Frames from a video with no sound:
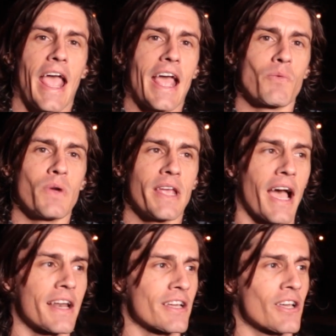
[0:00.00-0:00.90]
And we
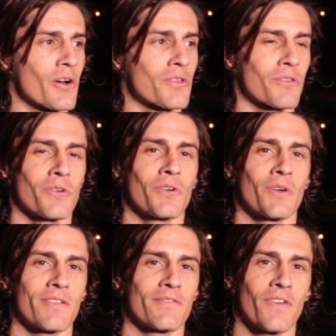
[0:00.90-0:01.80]
had to go
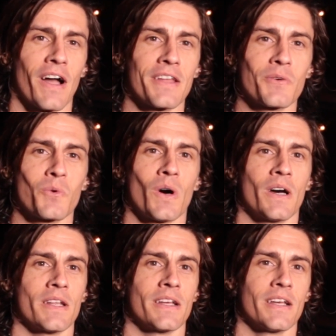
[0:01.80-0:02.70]
through and find the
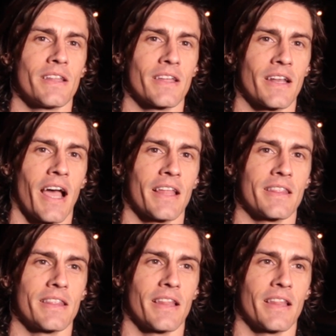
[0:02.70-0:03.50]
one that had,